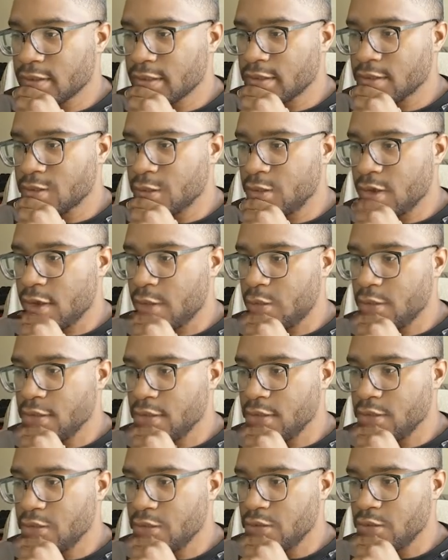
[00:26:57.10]
So what I
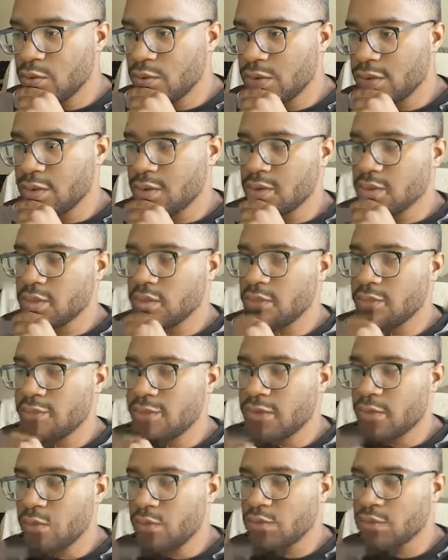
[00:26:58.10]
want to do is the
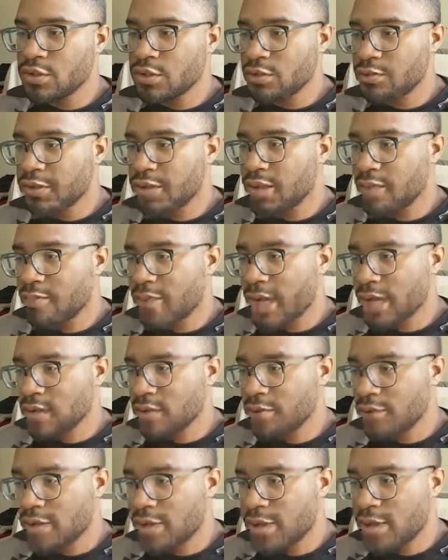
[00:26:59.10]
phone screen
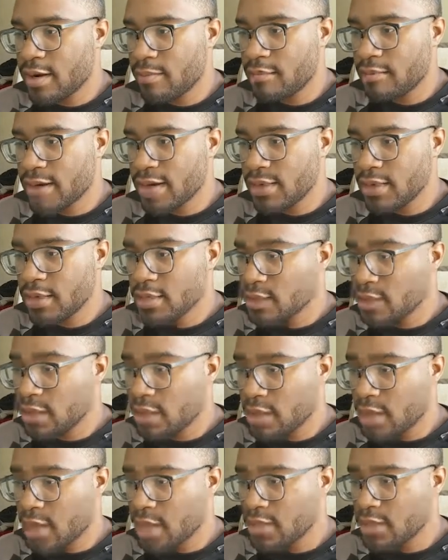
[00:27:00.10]
magnifier. I'm probably just
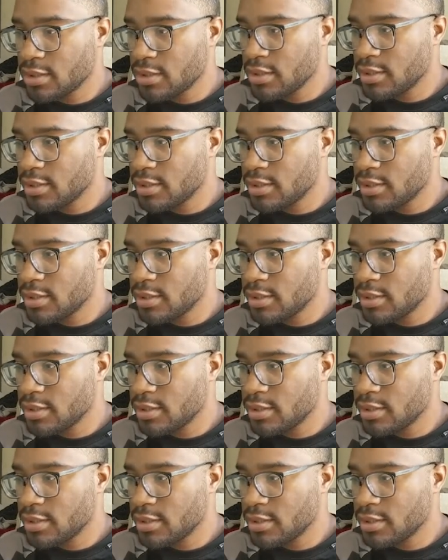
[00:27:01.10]
going to call it